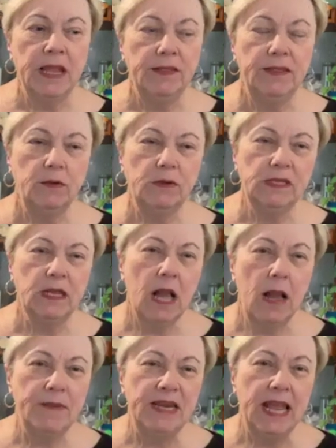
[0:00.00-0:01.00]
there was a
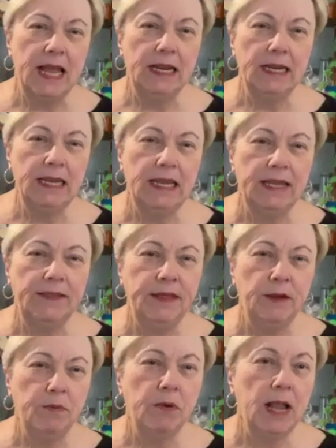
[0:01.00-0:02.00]
commonality in
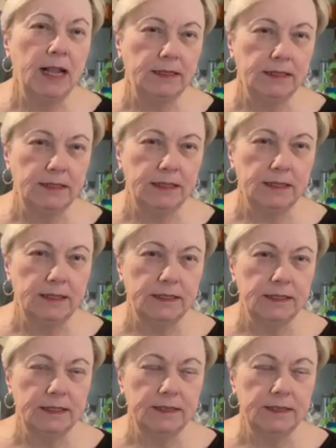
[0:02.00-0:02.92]
their practices.